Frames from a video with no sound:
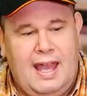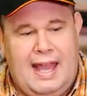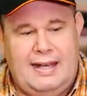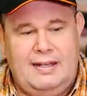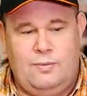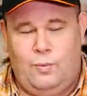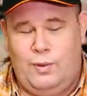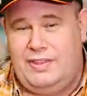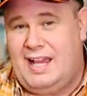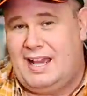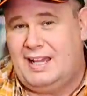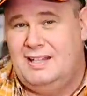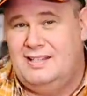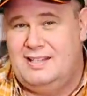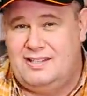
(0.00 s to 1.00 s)
And with
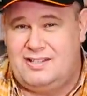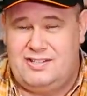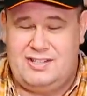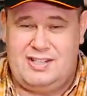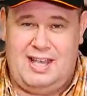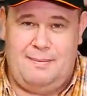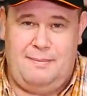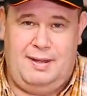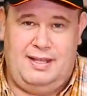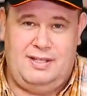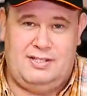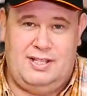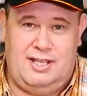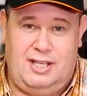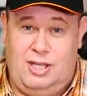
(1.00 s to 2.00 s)
that consistency, it
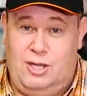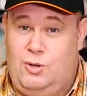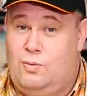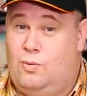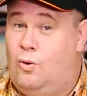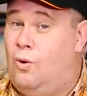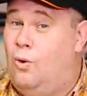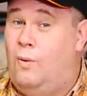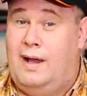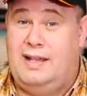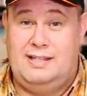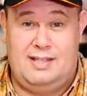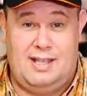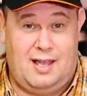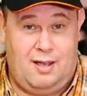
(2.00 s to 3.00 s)
means that you
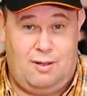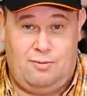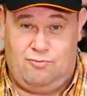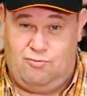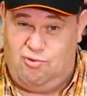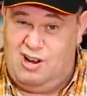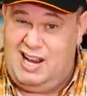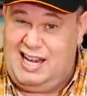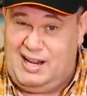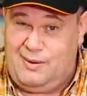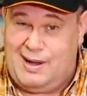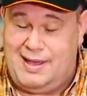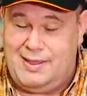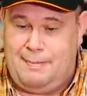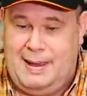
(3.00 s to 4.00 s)
always know really
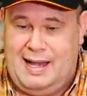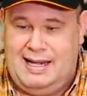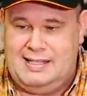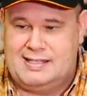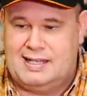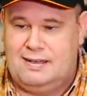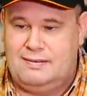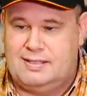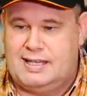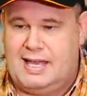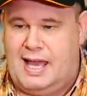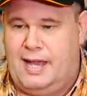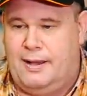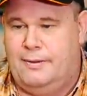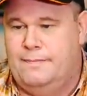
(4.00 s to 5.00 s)
where the pellet's going to
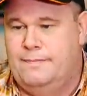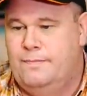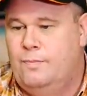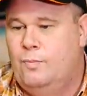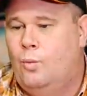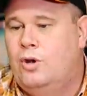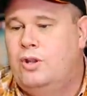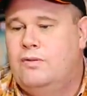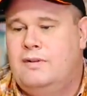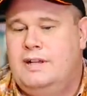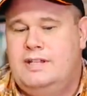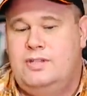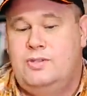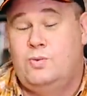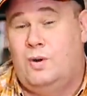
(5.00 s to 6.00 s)
go. One of the
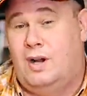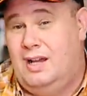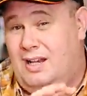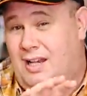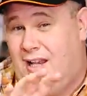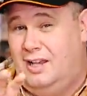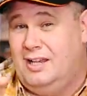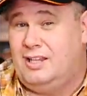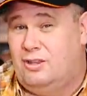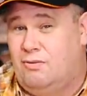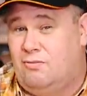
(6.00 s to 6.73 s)
reasons why I like